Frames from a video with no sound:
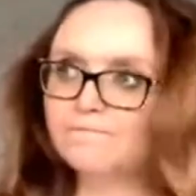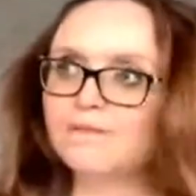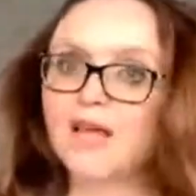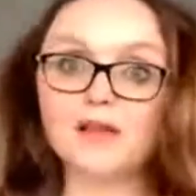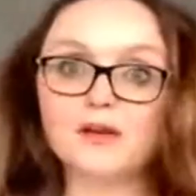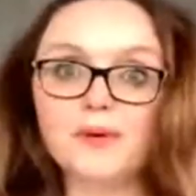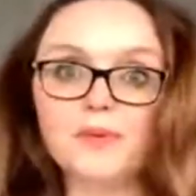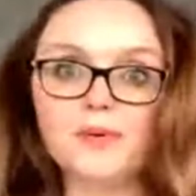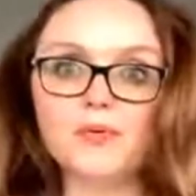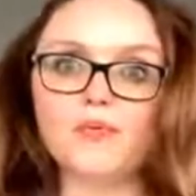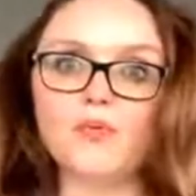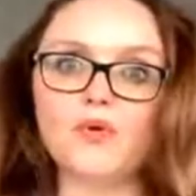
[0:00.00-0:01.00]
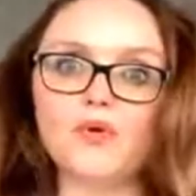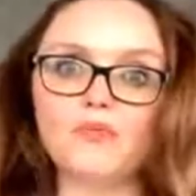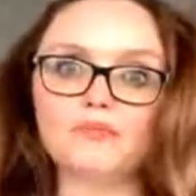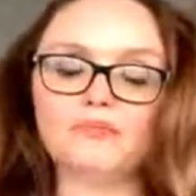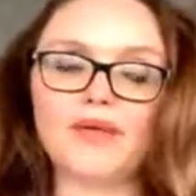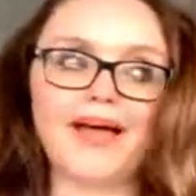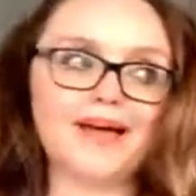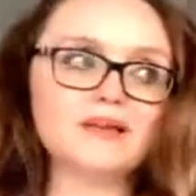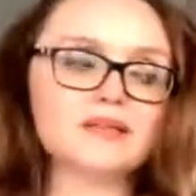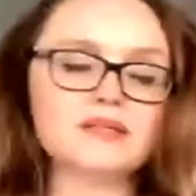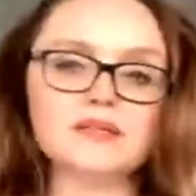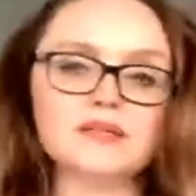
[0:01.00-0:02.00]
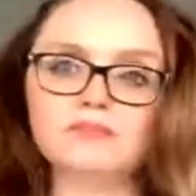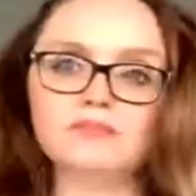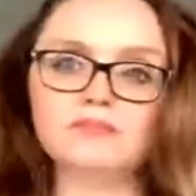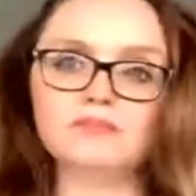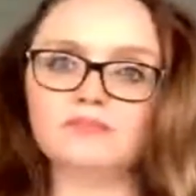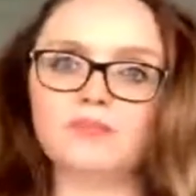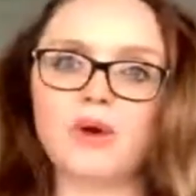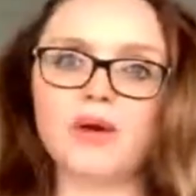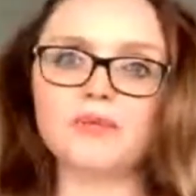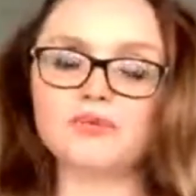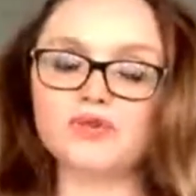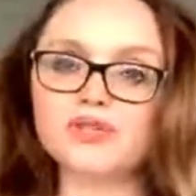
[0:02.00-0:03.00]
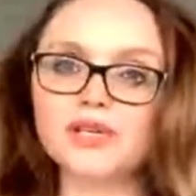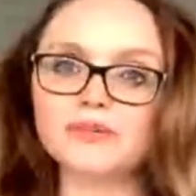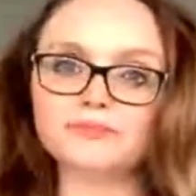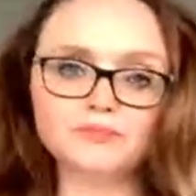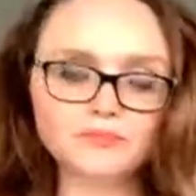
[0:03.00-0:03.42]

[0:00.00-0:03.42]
a little bit about what it is and why we would use it.